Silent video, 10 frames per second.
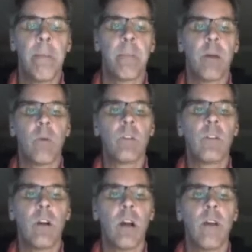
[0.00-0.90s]
But I want to
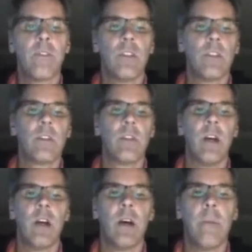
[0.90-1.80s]
start off just
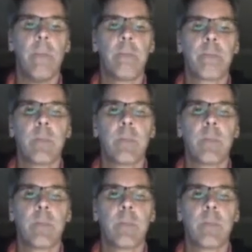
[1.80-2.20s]
kind